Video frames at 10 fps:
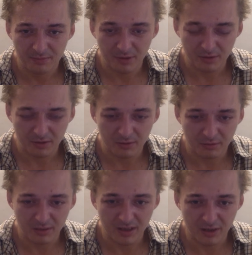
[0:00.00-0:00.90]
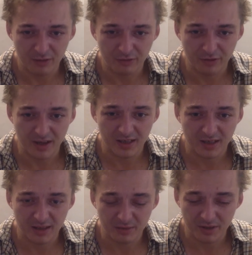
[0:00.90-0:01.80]
But to be really good
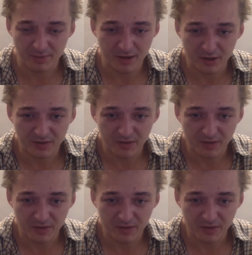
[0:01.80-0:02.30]
friends, and to want to spend lots